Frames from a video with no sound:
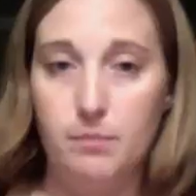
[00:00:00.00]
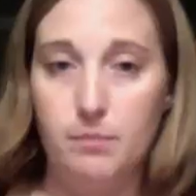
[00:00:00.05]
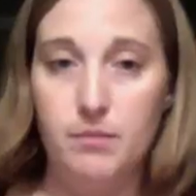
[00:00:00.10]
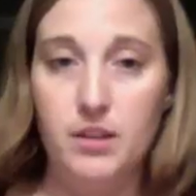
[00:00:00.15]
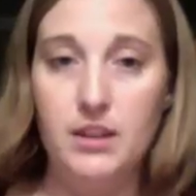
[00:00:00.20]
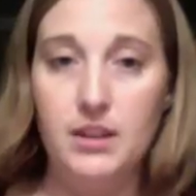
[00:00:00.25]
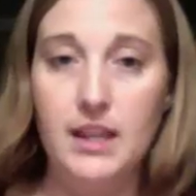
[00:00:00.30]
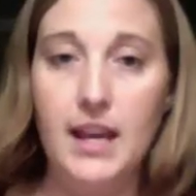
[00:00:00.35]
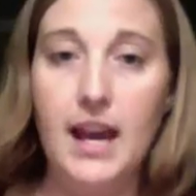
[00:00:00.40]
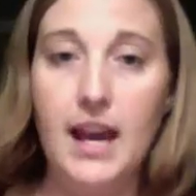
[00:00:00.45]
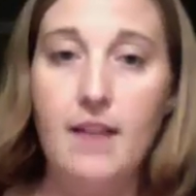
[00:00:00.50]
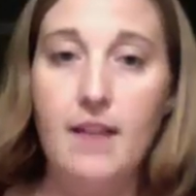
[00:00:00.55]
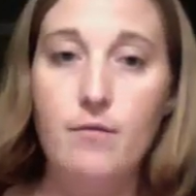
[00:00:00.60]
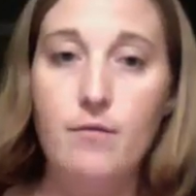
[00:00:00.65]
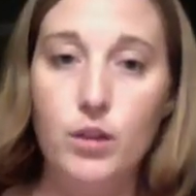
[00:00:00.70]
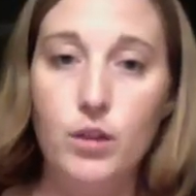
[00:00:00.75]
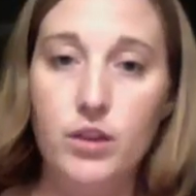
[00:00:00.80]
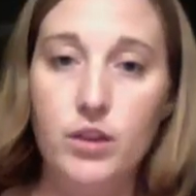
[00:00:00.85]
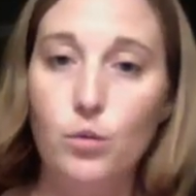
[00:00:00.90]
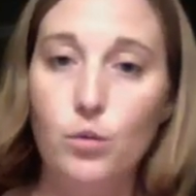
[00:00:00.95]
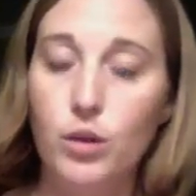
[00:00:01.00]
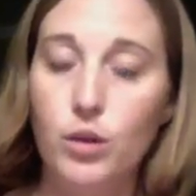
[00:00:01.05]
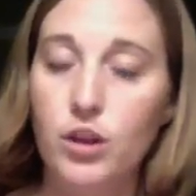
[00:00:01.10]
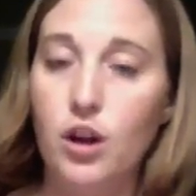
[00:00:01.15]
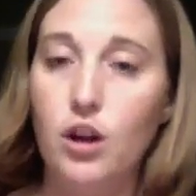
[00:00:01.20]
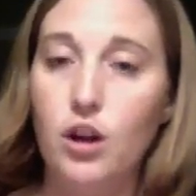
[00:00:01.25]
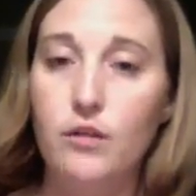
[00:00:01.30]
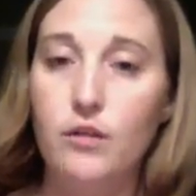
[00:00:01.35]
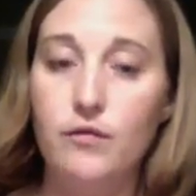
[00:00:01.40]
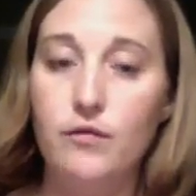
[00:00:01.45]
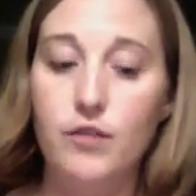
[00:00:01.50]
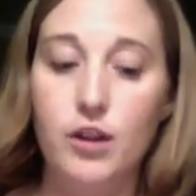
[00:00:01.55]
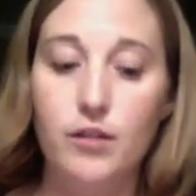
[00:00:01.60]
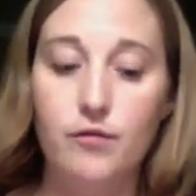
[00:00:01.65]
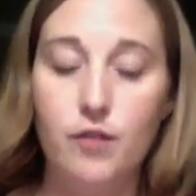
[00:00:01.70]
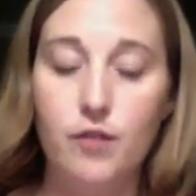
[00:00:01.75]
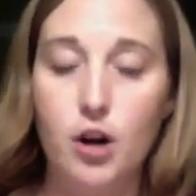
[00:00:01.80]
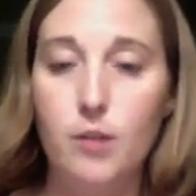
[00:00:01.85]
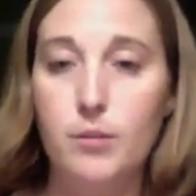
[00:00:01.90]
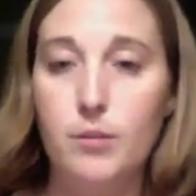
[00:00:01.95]
that they have with all of the
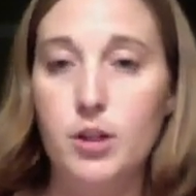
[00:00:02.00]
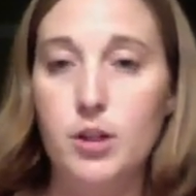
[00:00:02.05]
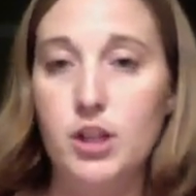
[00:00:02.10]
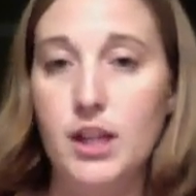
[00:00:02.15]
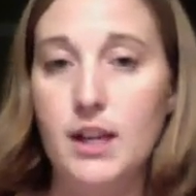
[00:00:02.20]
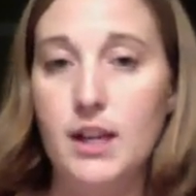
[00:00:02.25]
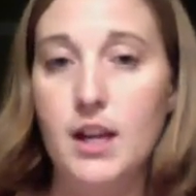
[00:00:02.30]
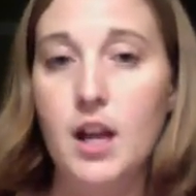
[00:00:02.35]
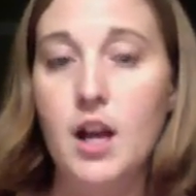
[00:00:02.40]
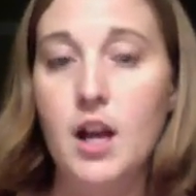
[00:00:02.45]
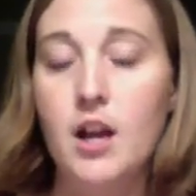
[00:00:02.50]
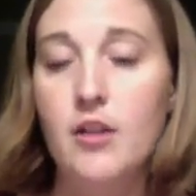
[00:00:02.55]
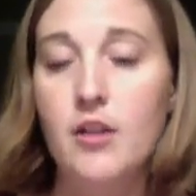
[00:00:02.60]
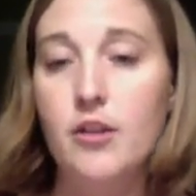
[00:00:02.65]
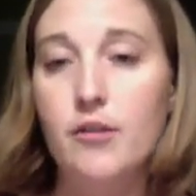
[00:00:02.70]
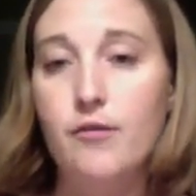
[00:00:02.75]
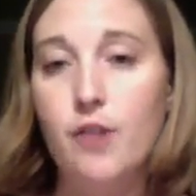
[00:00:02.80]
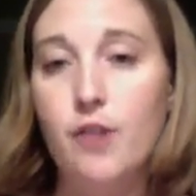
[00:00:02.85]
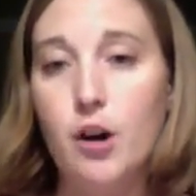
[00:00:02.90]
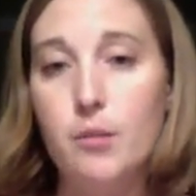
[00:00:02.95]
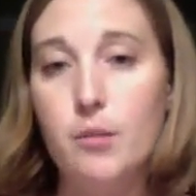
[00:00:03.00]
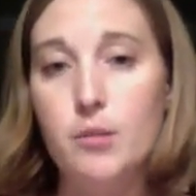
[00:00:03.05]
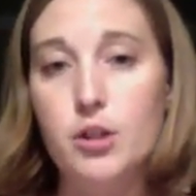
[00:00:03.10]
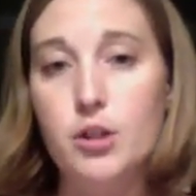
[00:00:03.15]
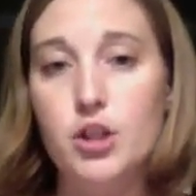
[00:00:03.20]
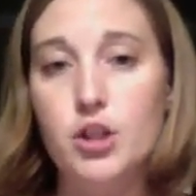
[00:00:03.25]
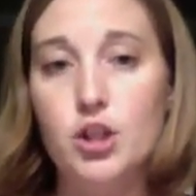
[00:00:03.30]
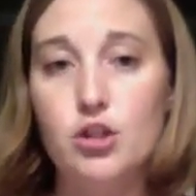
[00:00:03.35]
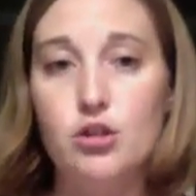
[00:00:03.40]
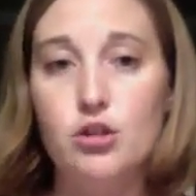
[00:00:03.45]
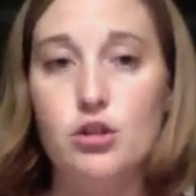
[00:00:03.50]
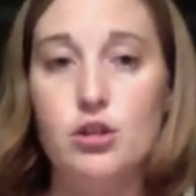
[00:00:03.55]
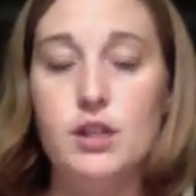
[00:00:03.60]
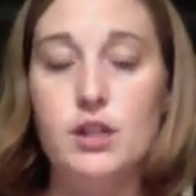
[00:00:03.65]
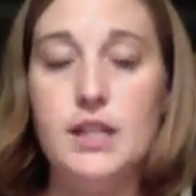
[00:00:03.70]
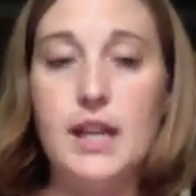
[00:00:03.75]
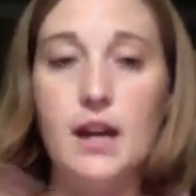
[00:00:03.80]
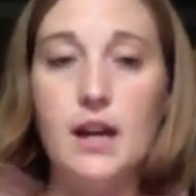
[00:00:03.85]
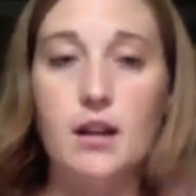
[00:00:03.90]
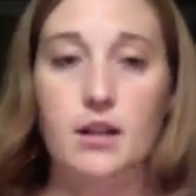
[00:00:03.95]
farmers, and the farmers
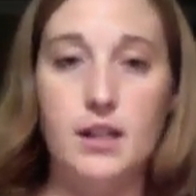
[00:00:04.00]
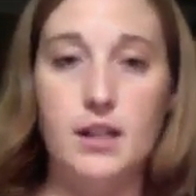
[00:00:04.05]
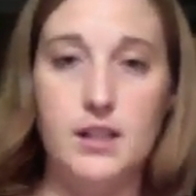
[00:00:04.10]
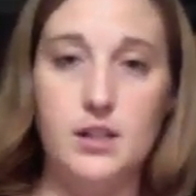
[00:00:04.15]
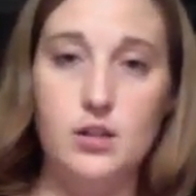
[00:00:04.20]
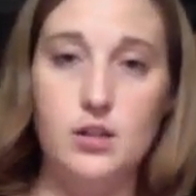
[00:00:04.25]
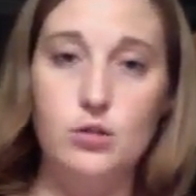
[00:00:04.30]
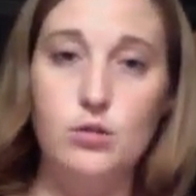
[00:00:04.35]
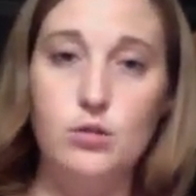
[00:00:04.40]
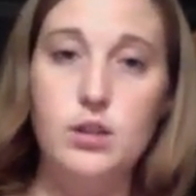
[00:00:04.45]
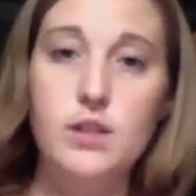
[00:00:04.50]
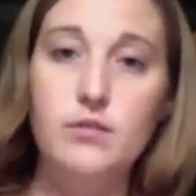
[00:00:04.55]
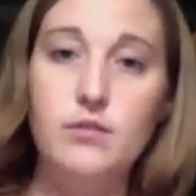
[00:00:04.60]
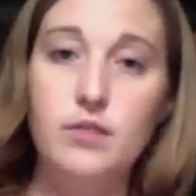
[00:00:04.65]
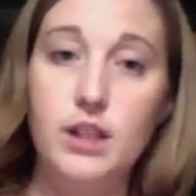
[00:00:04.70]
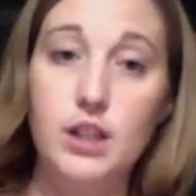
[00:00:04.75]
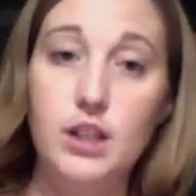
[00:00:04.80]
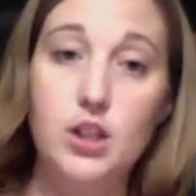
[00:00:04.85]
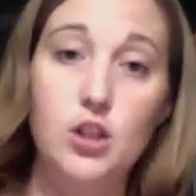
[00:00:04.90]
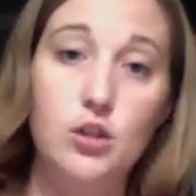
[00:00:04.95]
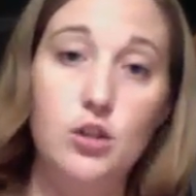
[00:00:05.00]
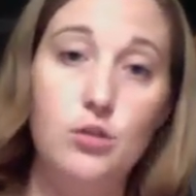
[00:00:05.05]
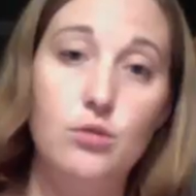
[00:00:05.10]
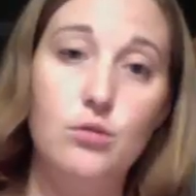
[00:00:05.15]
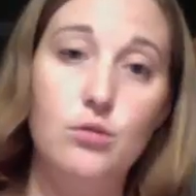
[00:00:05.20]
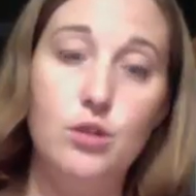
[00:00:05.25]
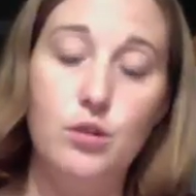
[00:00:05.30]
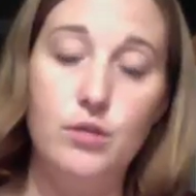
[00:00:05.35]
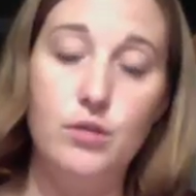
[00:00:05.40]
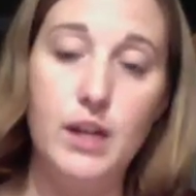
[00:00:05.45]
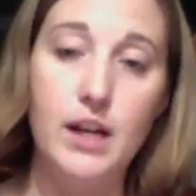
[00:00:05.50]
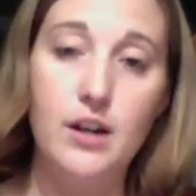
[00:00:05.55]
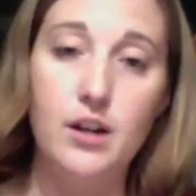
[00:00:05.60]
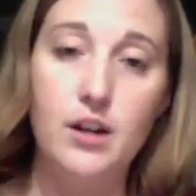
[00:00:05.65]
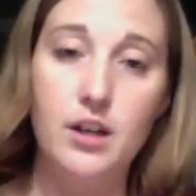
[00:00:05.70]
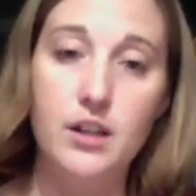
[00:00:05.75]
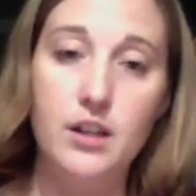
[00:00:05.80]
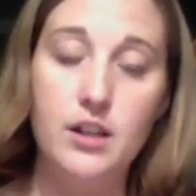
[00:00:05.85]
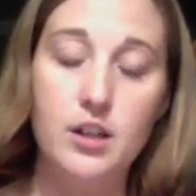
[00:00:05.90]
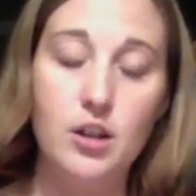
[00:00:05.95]
sell exclusively to doTERRA.
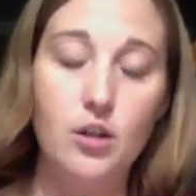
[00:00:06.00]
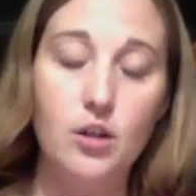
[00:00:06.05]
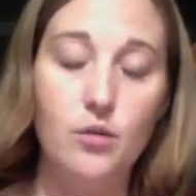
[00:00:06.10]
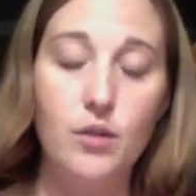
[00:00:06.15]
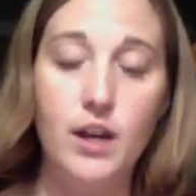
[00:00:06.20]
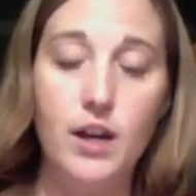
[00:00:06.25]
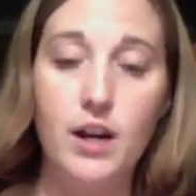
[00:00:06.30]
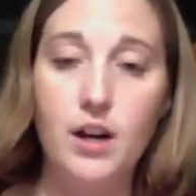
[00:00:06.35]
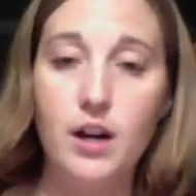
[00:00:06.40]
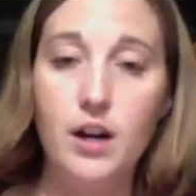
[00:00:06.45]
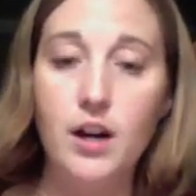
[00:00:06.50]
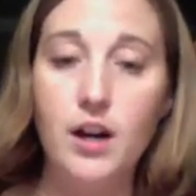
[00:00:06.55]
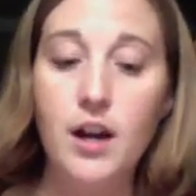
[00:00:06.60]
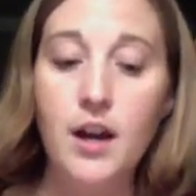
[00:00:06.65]
So their